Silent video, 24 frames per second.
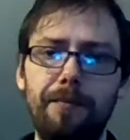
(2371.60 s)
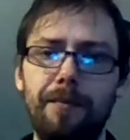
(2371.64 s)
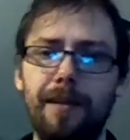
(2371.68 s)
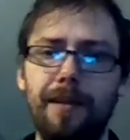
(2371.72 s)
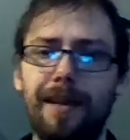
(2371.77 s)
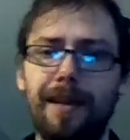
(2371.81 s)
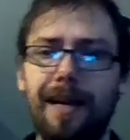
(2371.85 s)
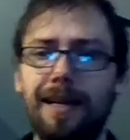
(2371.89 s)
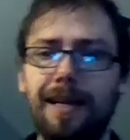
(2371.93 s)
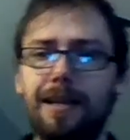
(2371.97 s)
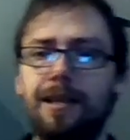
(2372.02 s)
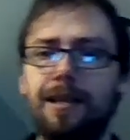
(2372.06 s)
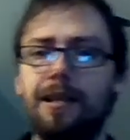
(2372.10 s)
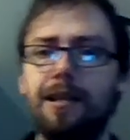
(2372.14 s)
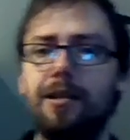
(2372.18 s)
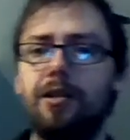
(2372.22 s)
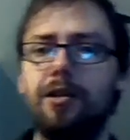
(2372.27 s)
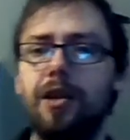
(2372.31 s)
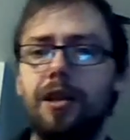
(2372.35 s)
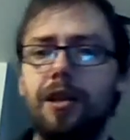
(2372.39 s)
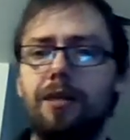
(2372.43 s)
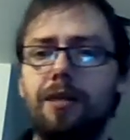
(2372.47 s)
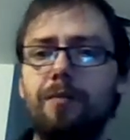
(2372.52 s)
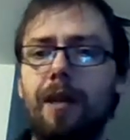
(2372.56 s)
that's
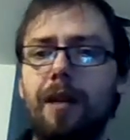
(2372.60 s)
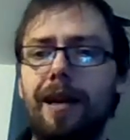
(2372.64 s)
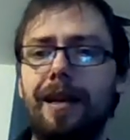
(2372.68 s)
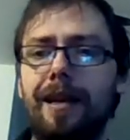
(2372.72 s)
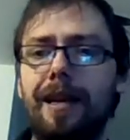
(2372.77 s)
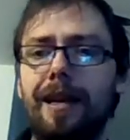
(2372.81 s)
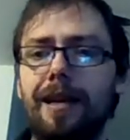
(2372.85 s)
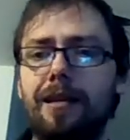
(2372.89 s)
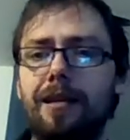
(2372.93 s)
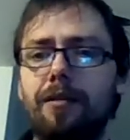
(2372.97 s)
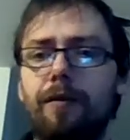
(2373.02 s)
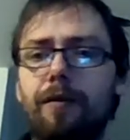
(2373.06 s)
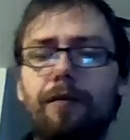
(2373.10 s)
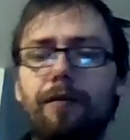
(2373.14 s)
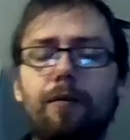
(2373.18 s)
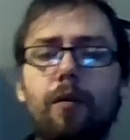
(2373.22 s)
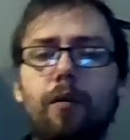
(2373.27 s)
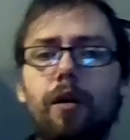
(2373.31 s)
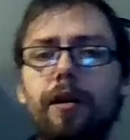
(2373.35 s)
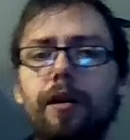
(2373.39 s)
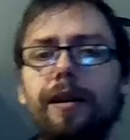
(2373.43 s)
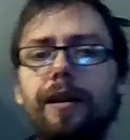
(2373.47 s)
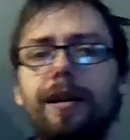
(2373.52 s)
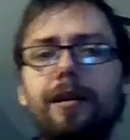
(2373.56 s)
just my guess of
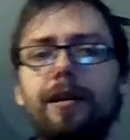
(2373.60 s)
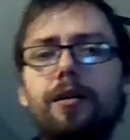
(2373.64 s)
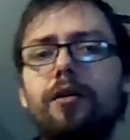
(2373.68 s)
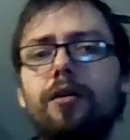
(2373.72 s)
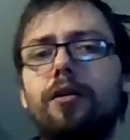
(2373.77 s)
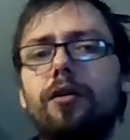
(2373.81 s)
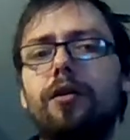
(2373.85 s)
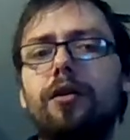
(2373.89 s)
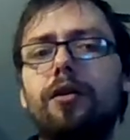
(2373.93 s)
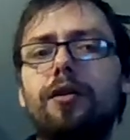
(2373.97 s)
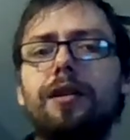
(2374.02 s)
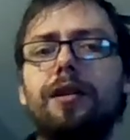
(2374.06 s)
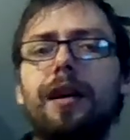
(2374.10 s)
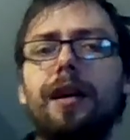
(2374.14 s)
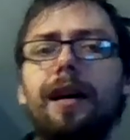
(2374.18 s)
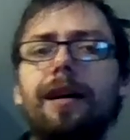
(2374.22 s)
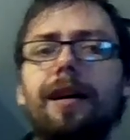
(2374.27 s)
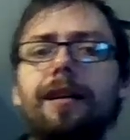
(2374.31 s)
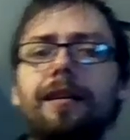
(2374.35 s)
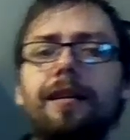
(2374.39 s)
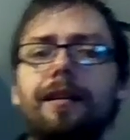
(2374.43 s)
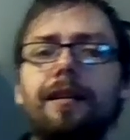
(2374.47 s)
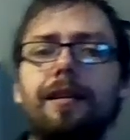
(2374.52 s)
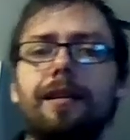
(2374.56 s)
what it could
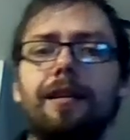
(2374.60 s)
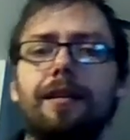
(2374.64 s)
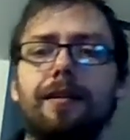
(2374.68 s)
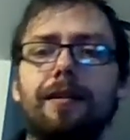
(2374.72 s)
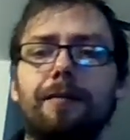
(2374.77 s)
take.